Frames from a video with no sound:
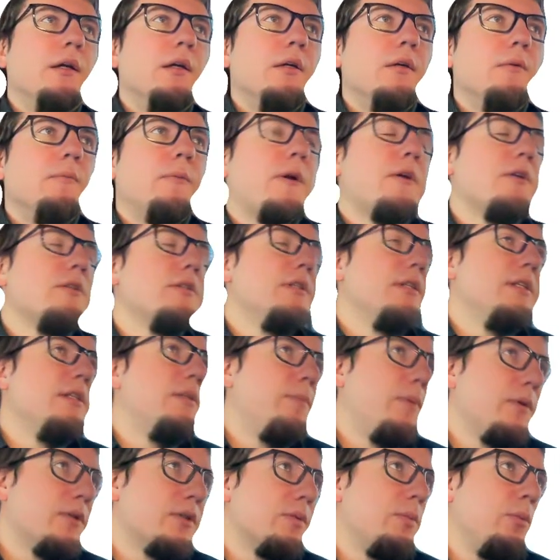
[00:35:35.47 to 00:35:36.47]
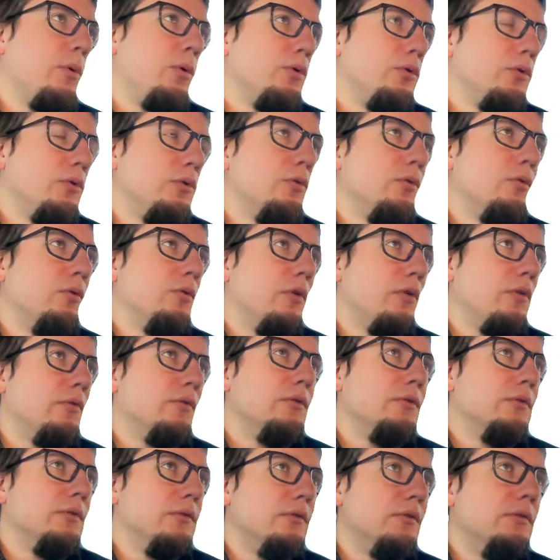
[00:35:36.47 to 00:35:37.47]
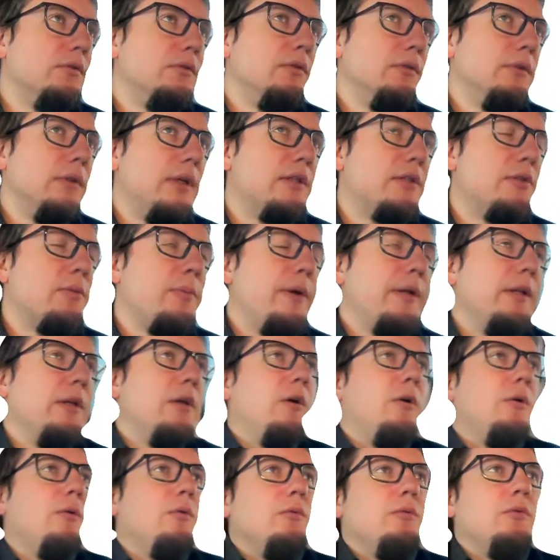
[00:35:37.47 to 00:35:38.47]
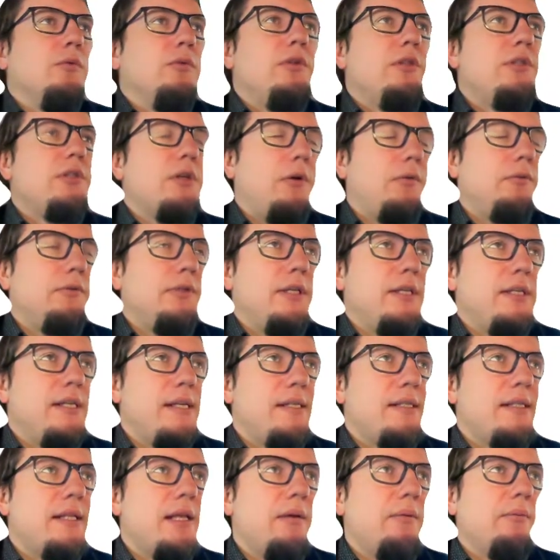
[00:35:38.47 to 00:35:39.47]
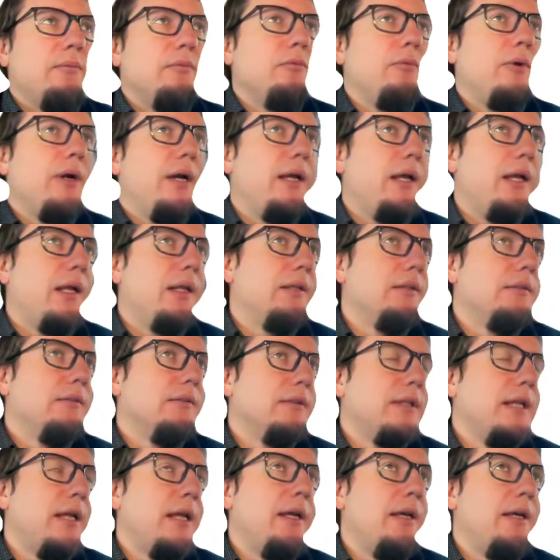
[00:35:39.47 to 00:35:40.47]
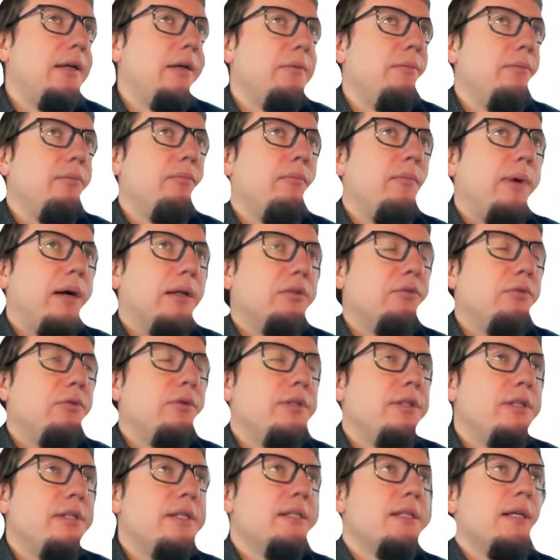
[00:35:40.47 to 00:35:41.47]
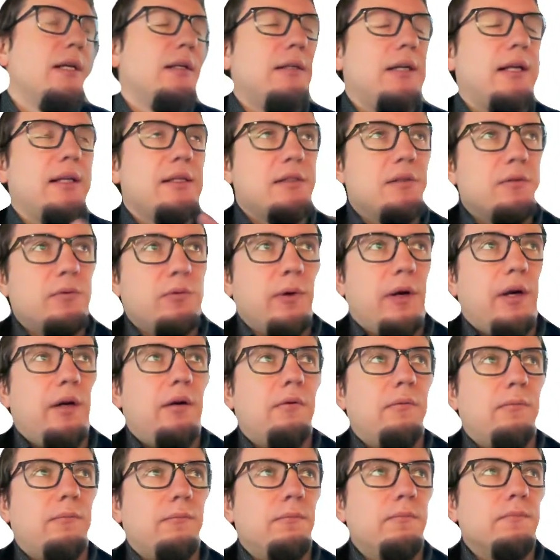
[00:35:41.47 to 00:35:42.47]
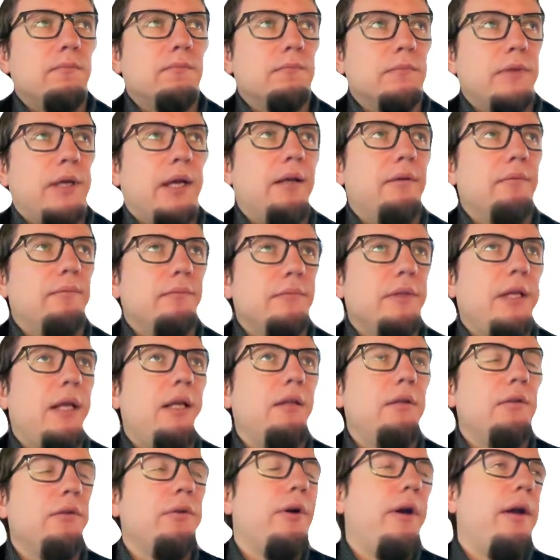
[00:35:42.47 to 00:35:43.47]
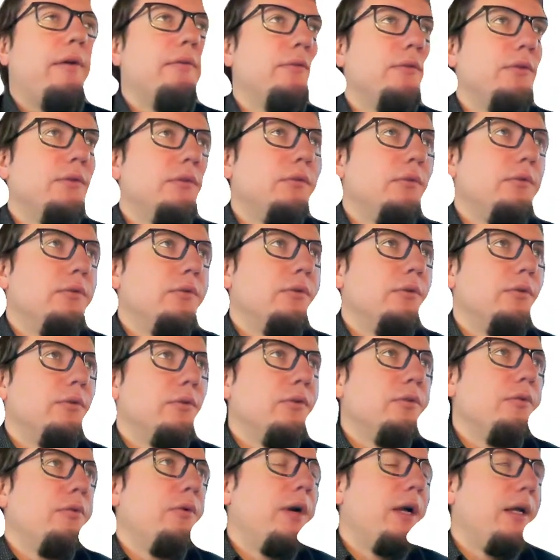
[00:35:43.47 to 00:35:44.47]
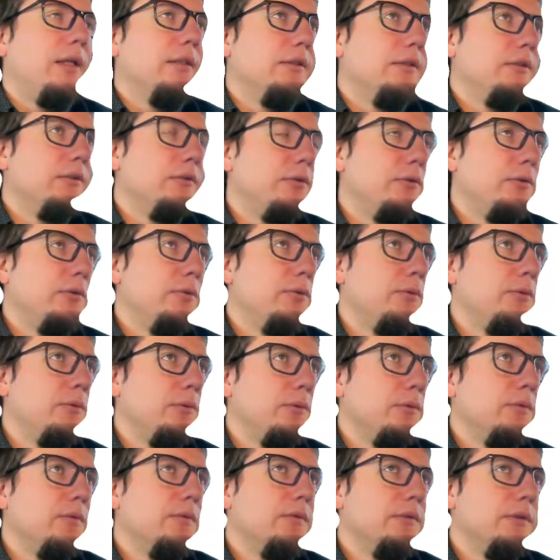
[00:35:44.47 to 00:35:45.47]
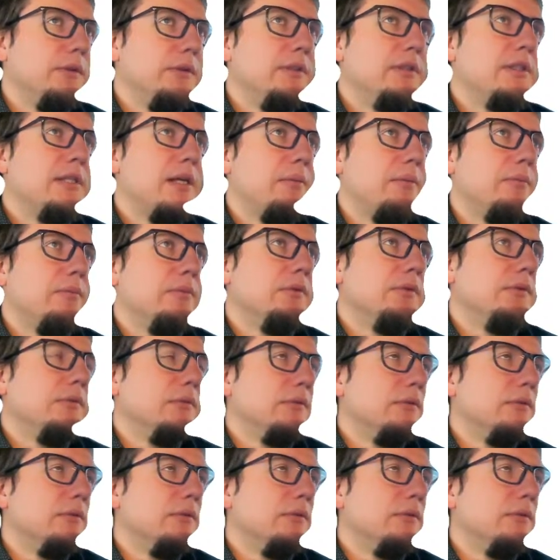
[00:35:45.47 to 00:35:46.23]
Because it's possible to, as you may know, solve the system when the matrices are not square. Yeah, then you have to do you run into some